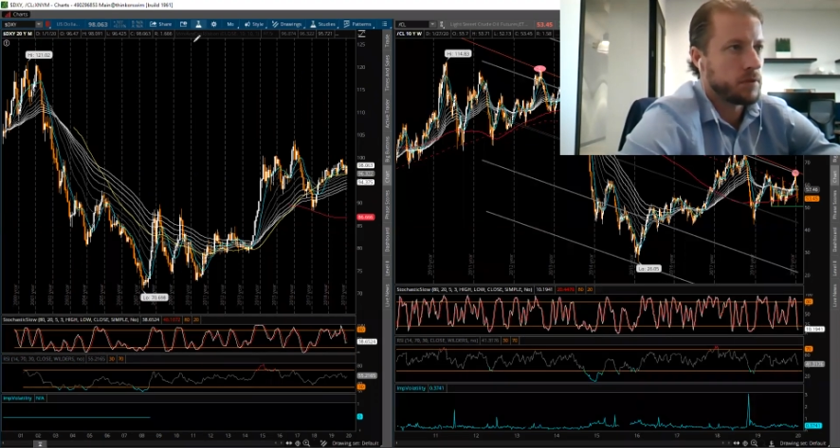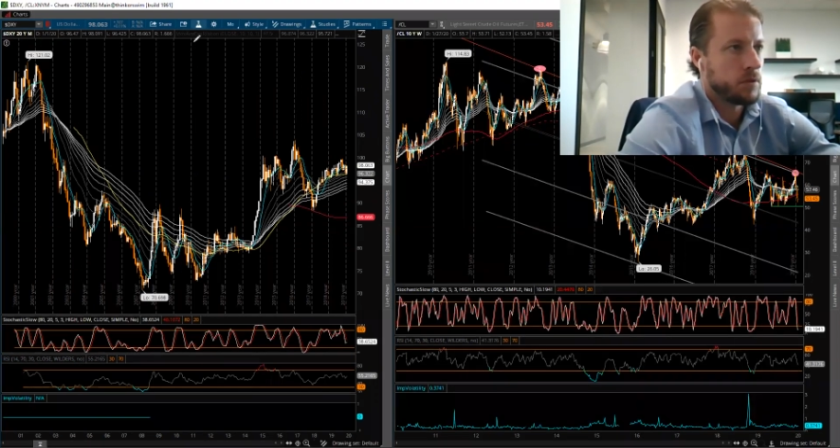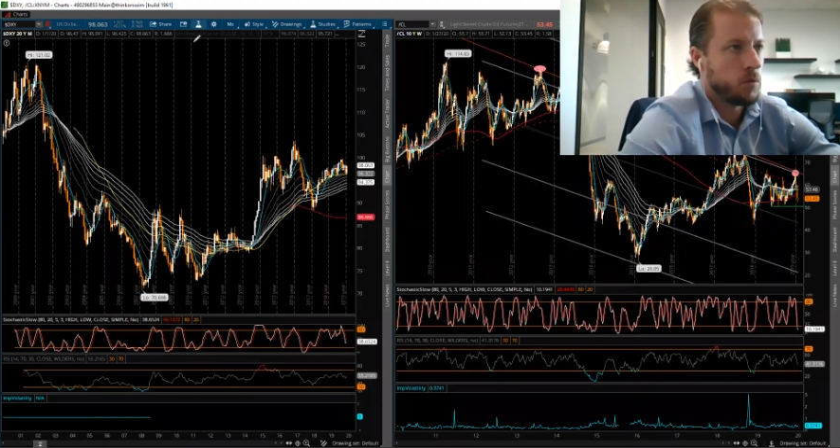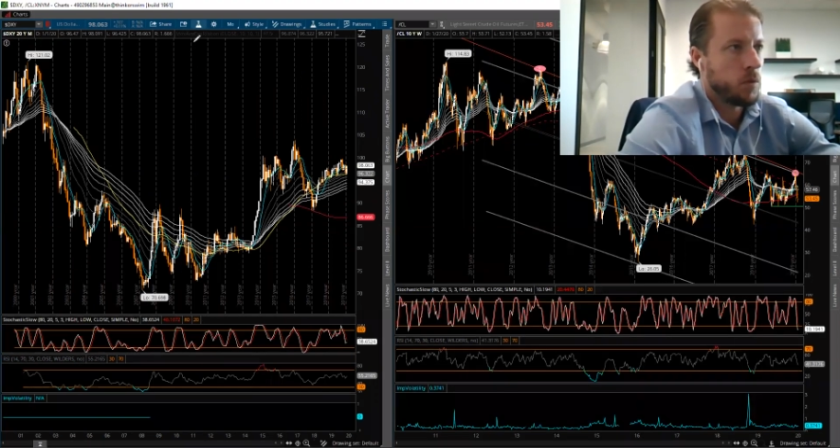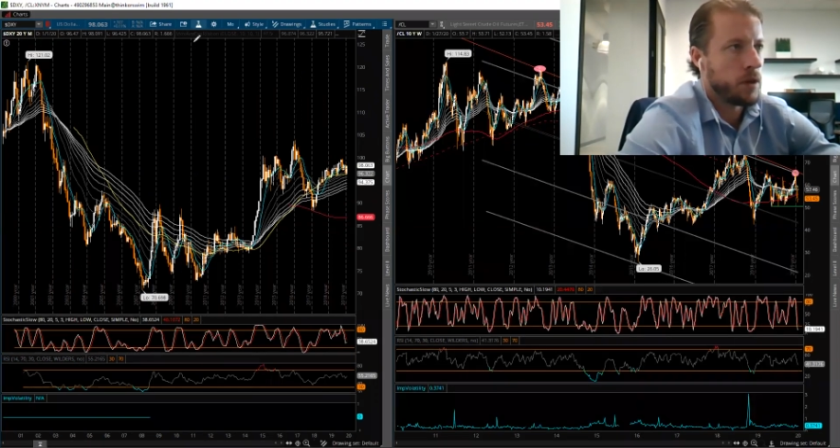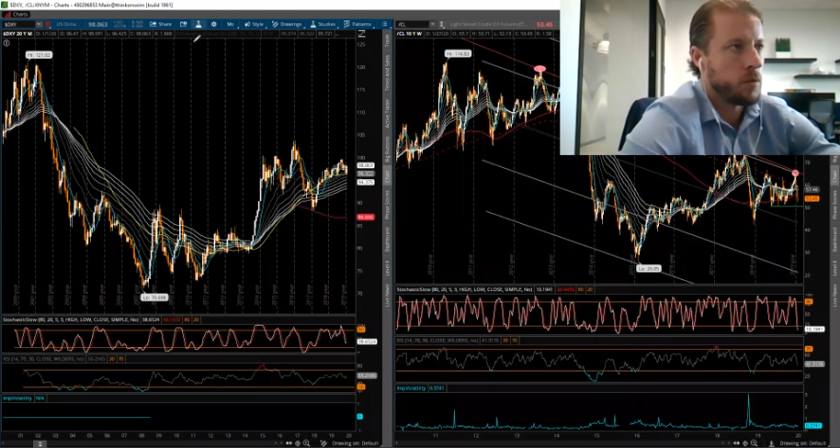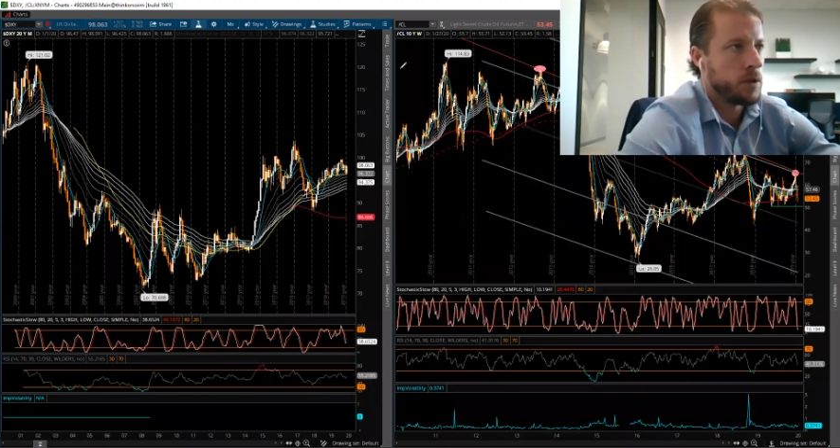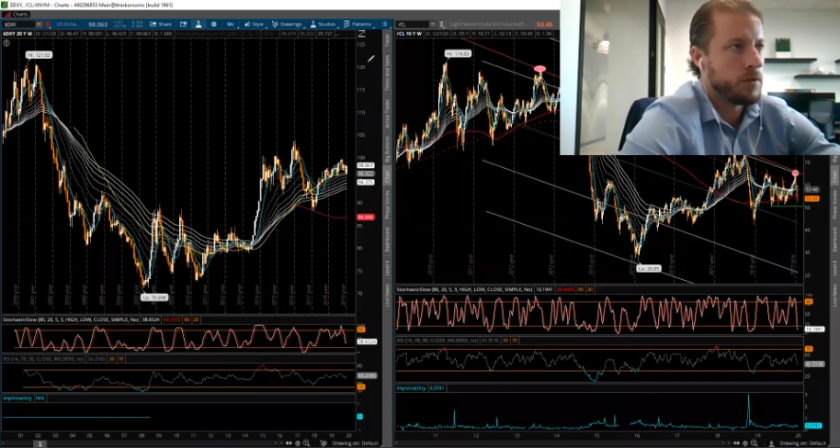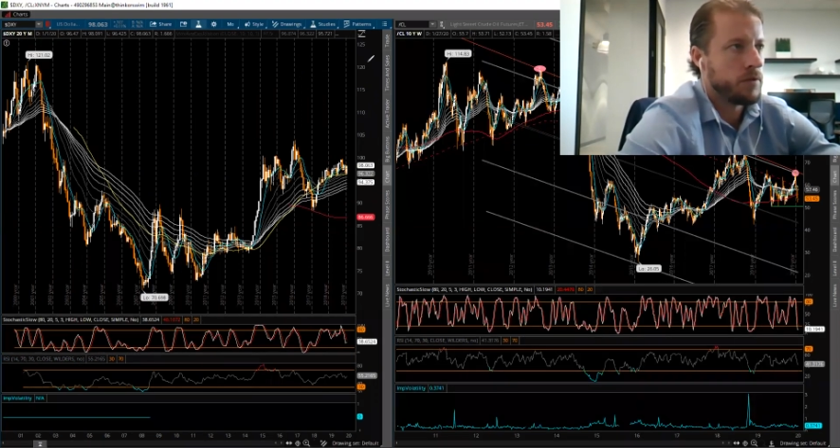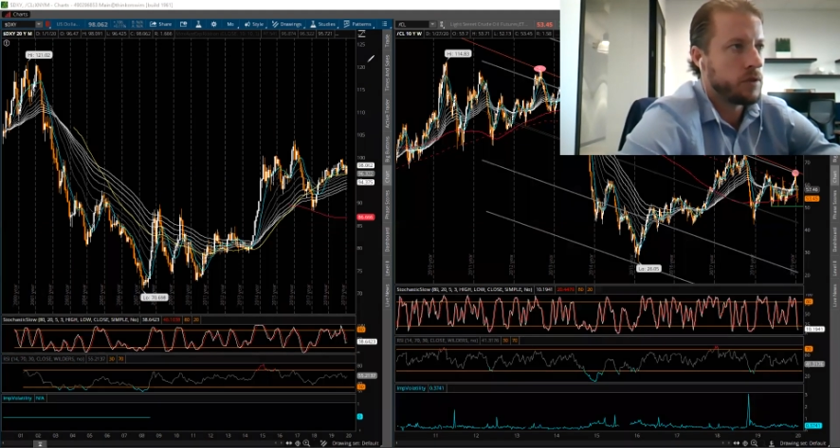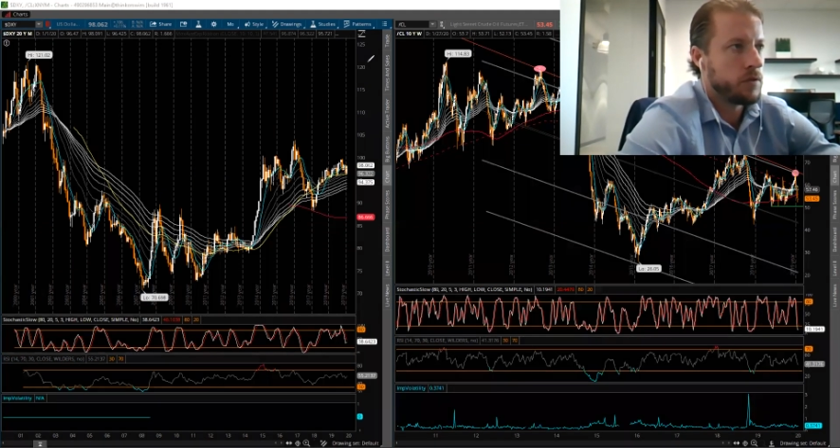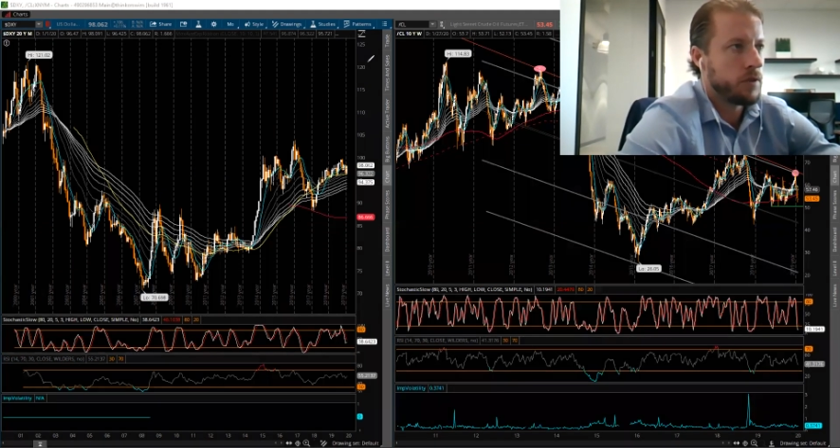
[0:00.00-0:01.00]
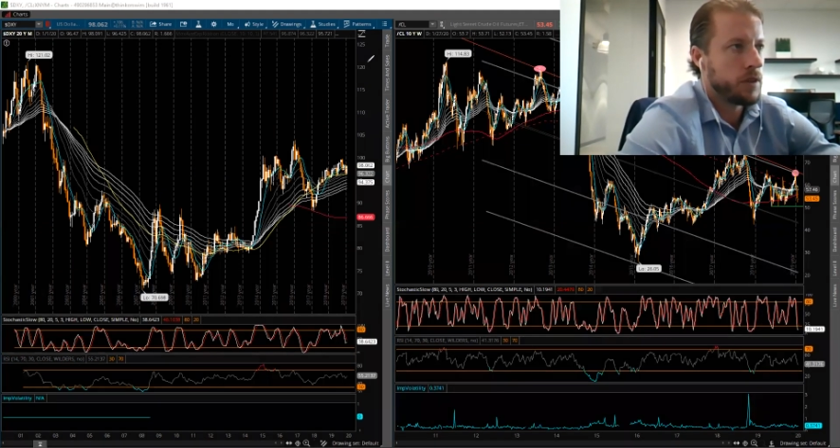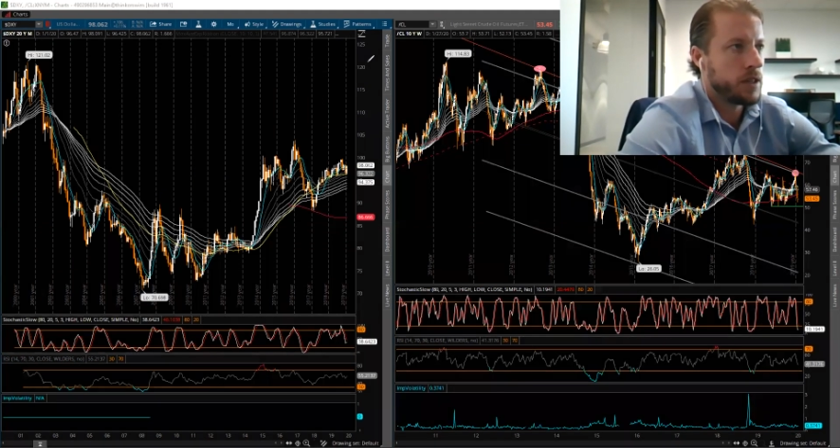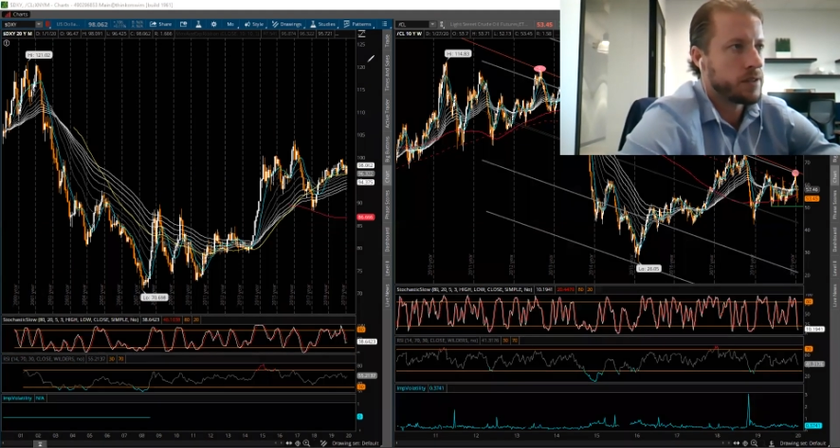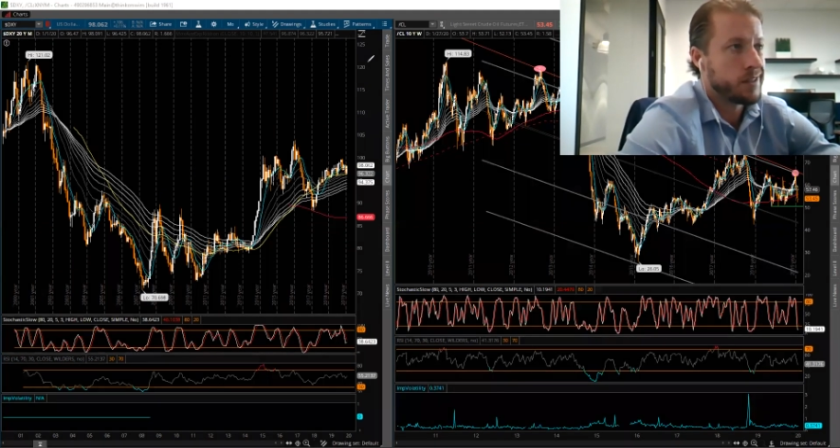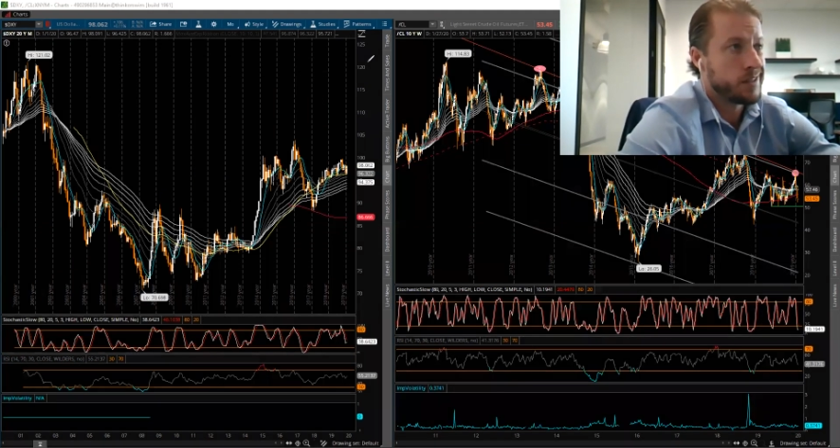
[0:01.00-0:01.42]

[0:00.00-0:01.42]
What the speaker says: the way we view things,